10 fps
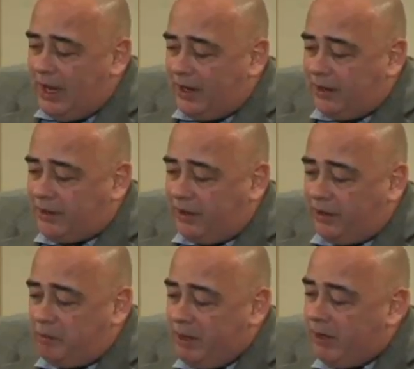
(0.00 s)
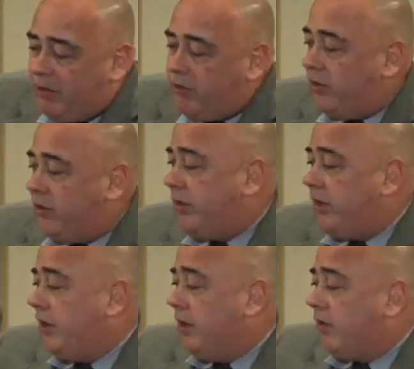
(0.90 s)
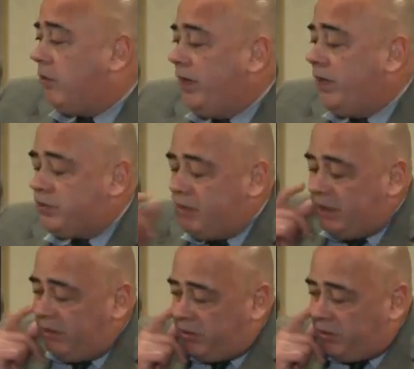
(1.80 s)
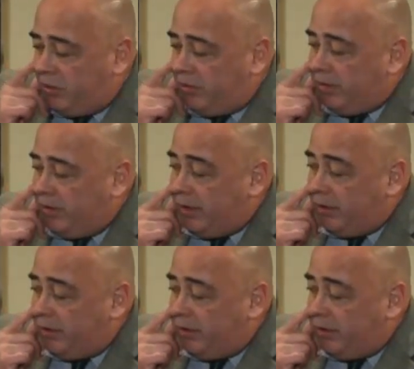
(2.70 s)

And the Swedish Minister of